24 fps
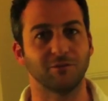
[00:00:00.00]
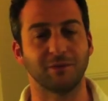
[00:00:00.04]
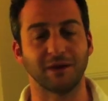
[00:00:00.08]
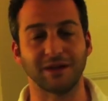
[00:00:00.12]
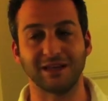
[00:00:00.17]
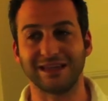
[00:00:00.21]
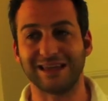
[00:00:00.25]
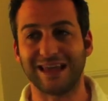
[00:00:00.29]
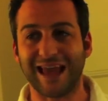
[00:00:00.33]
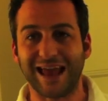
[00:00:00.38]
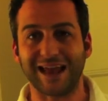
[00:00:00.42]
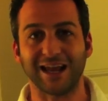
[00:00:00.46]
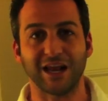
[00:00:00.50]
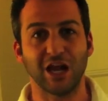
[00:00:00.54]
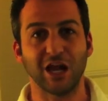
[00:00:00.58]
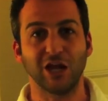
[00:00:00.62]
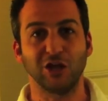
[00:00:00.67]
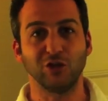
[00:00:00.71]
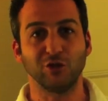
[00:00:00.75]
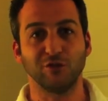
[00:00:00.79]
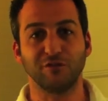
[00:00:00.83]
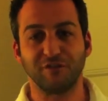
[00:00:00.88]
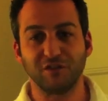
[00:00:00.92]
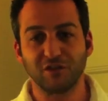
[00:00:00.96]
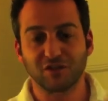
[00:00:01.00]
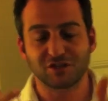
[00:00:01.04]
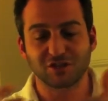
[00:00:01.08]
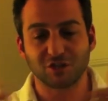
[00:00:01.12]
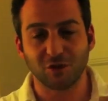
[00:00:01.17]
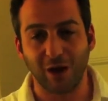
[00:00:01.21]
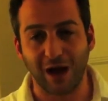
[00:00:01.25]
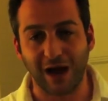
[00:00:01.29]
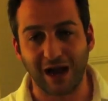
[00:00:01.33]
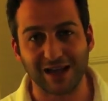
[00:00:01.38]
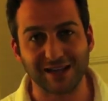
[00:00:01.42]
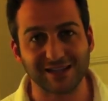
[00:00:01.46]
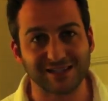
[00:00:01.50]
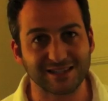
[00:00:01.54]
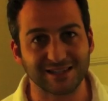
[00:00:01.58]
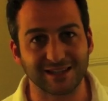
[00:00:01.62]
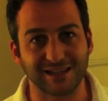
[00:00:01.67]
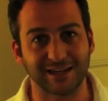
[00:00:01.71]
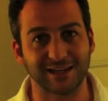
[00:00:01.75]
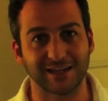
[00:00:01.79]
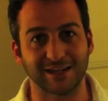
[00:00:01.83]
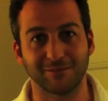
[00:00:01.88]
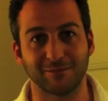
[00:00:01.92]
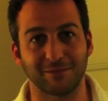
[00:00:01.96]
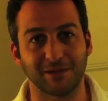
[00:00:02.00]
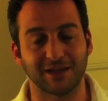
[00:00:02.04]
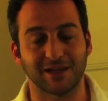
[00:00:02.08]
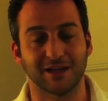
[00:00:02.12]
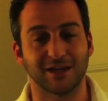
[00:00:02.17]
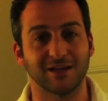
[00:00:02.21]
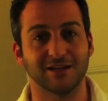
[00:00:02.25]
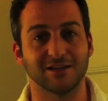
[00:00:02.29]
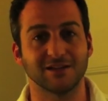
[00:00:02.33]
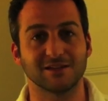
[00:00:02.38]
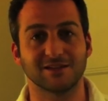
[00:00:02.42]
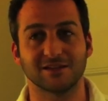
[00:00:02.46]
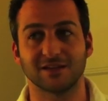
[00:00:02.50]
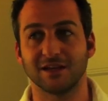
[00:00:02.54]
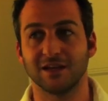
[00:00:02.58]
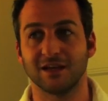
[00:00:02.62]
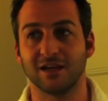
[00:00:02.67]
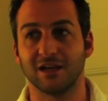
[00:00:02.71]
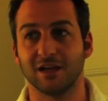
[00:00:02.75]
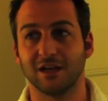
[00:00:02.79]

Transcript: but yet you feel so isolated because